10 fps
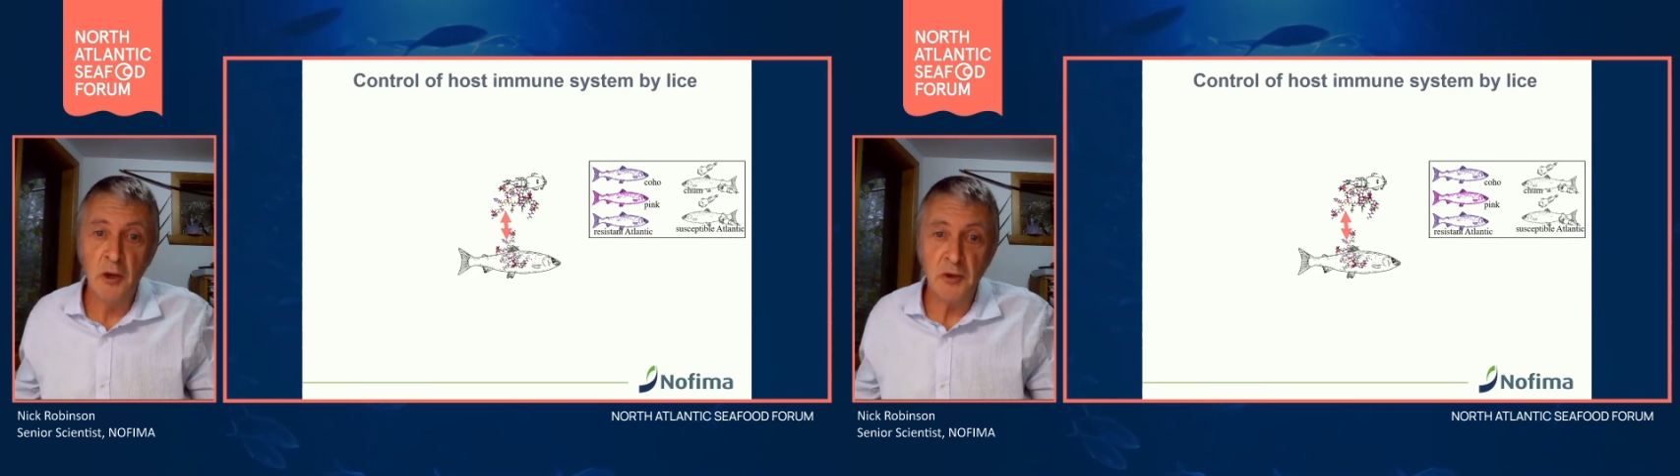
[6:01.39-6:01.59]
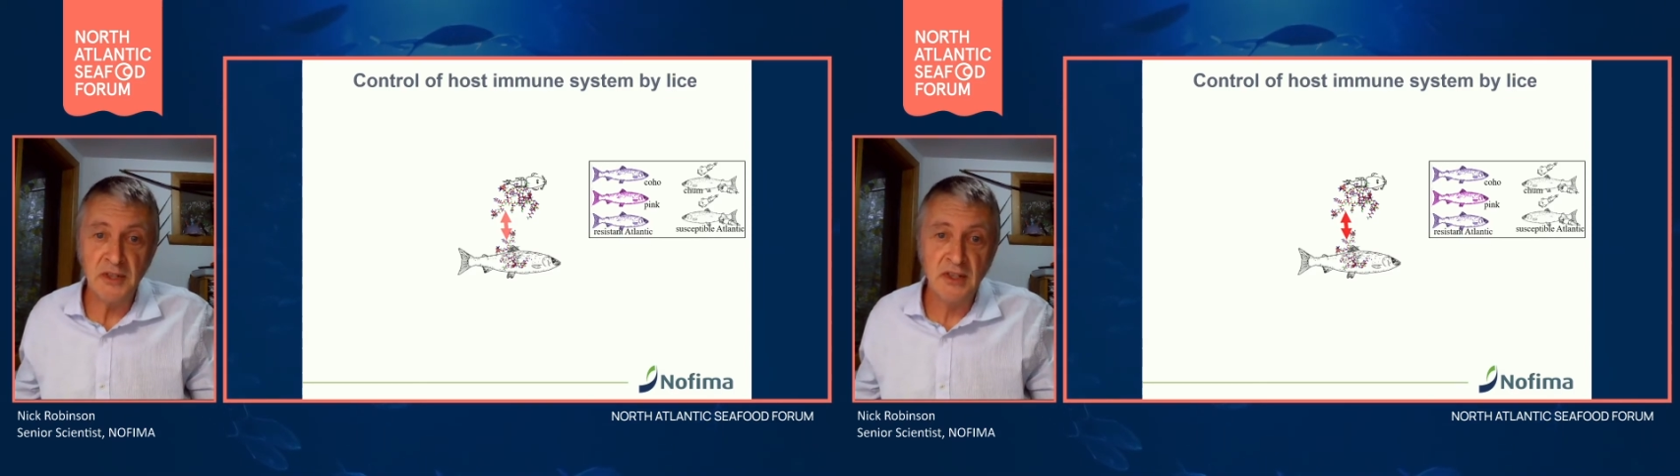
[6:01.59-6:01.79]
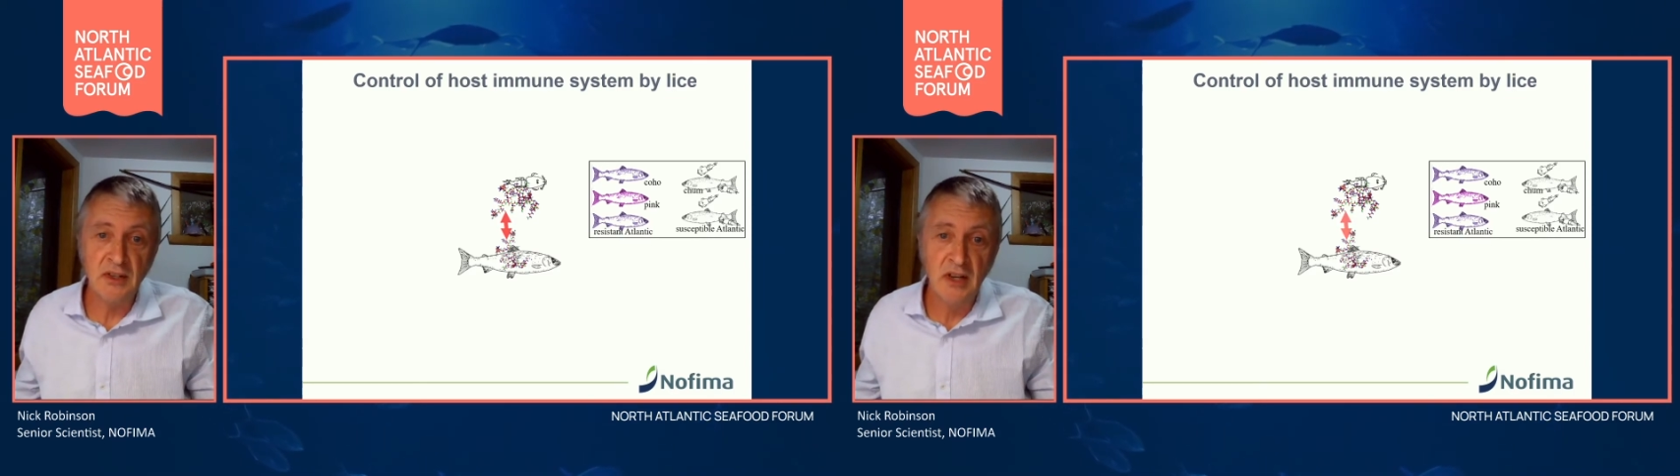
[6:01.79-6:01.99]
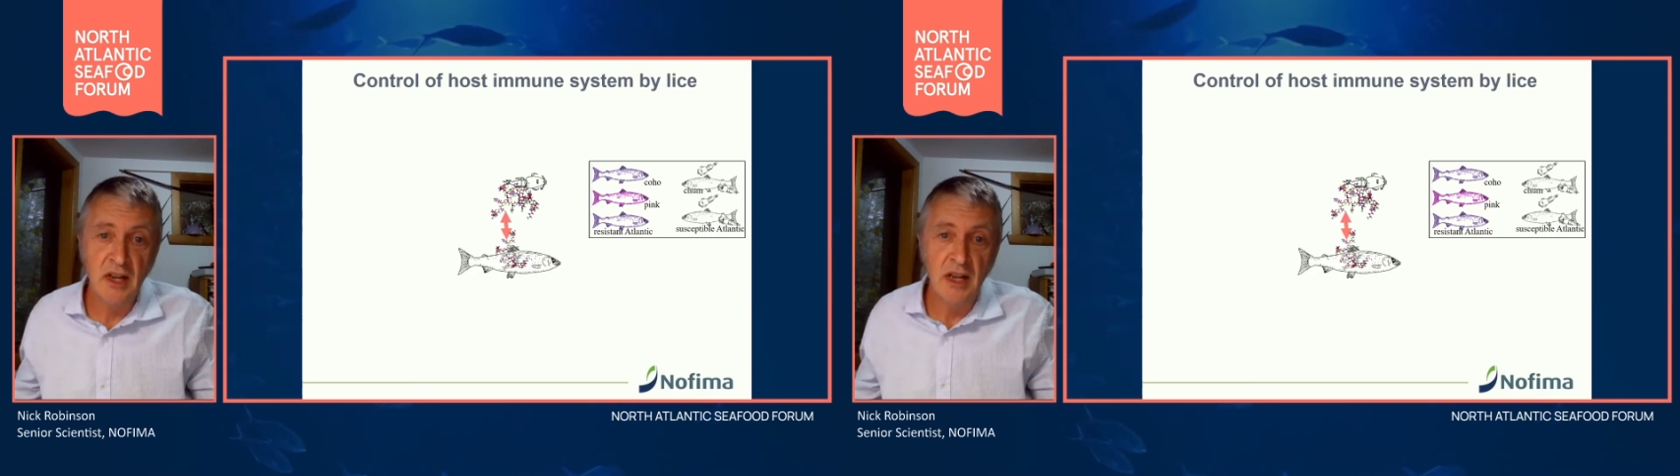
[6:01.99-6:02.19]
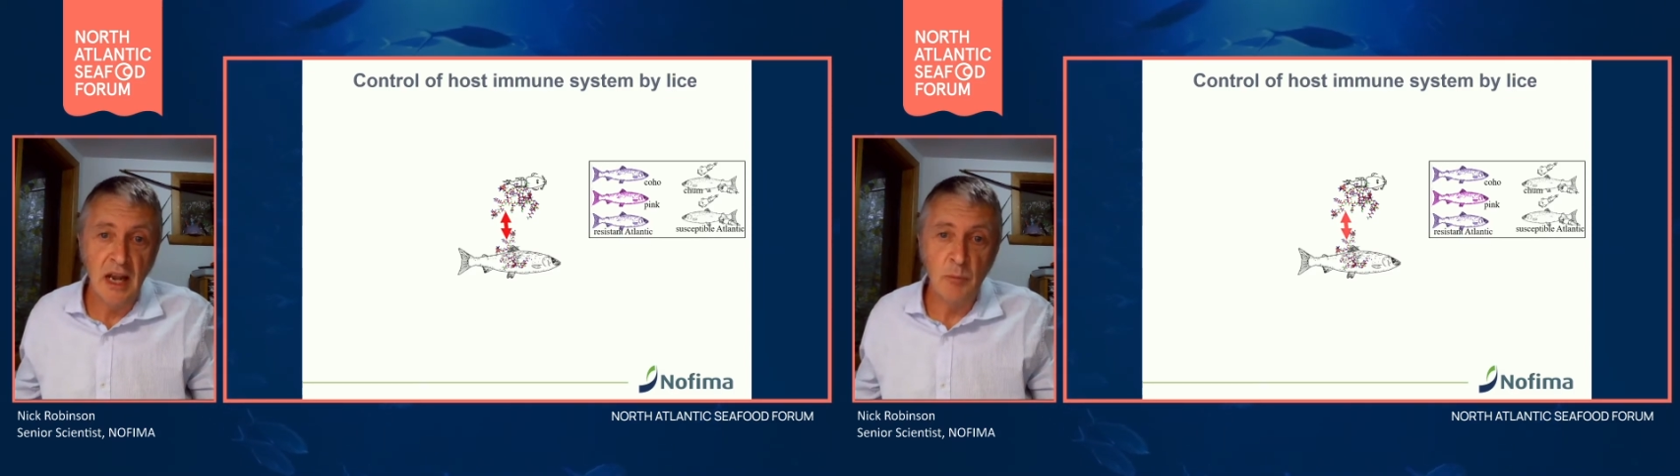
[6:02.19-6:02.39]
host,
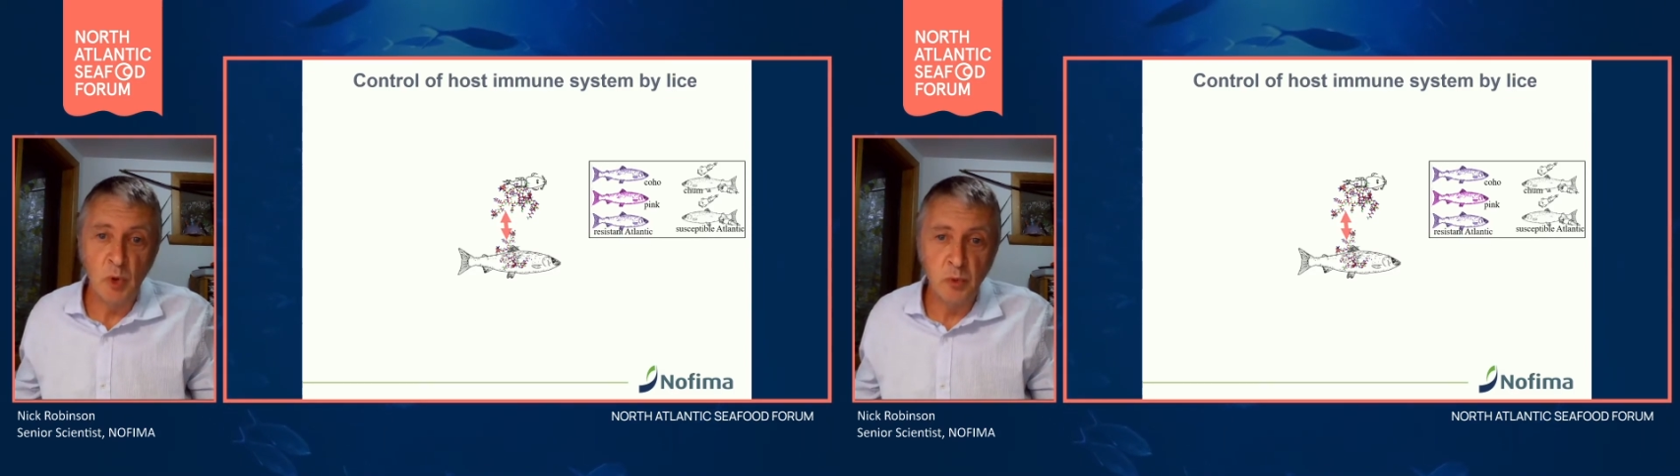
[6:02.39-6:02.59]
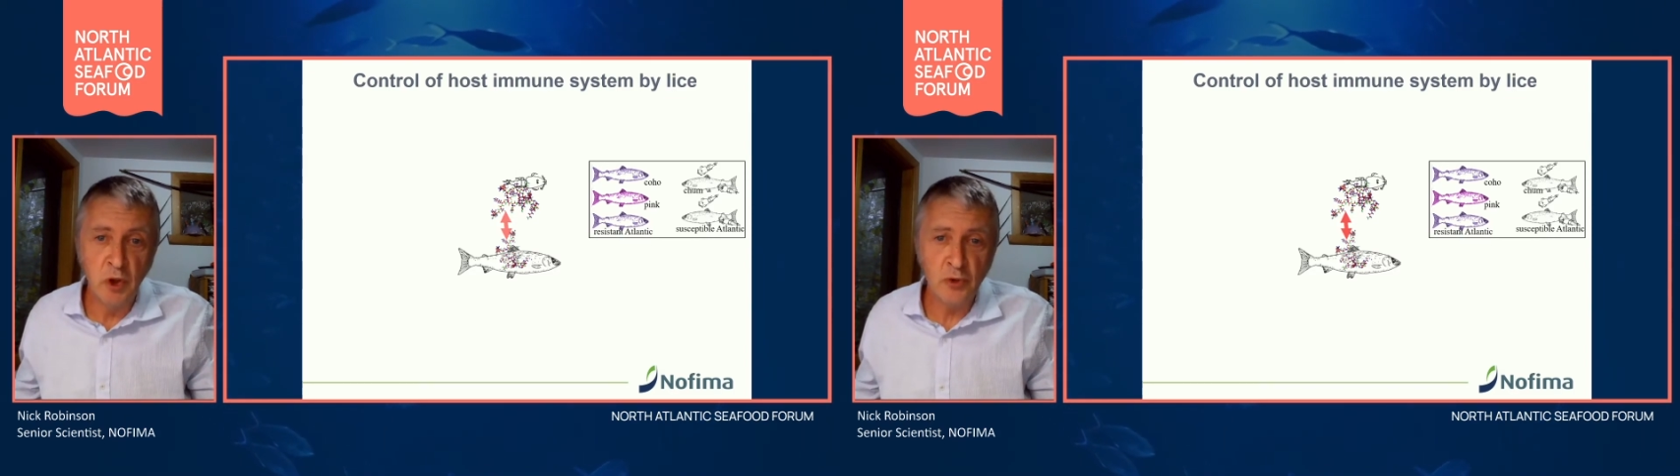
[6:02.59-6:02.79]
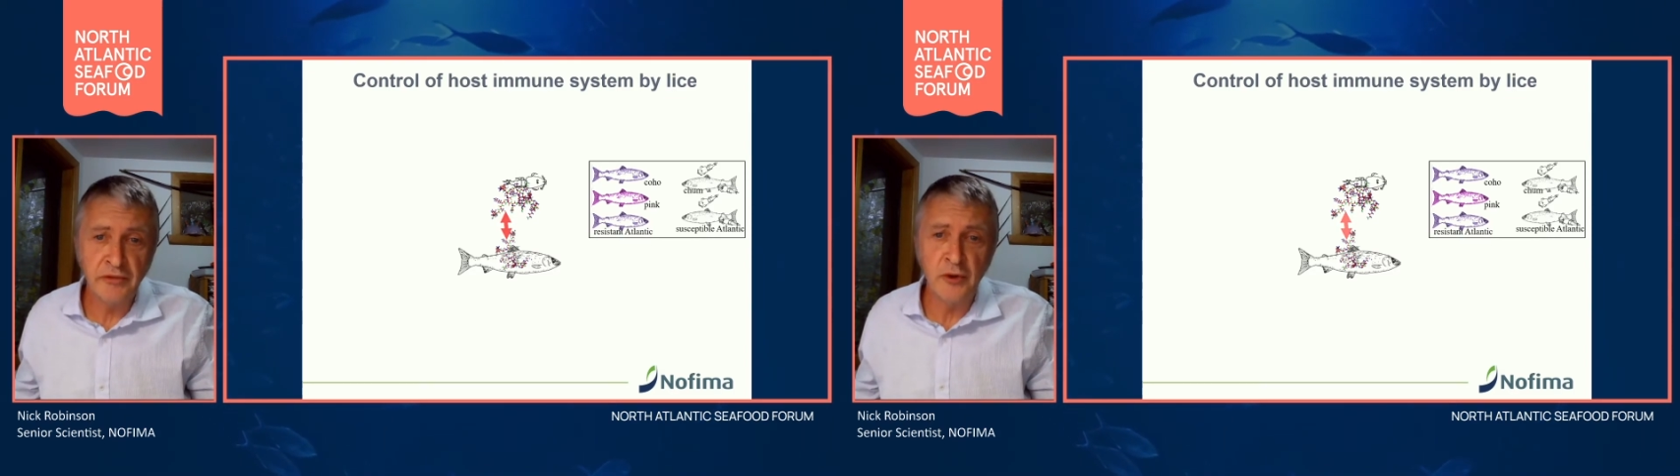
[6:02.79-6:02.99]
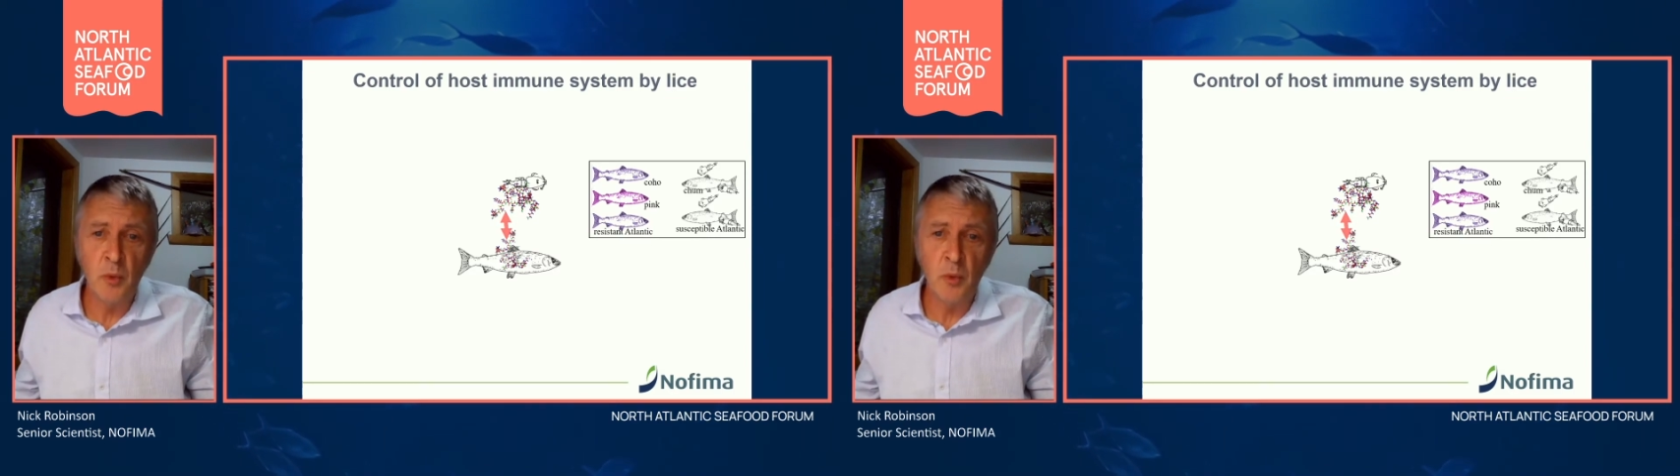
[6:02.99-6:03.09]
and we'll look for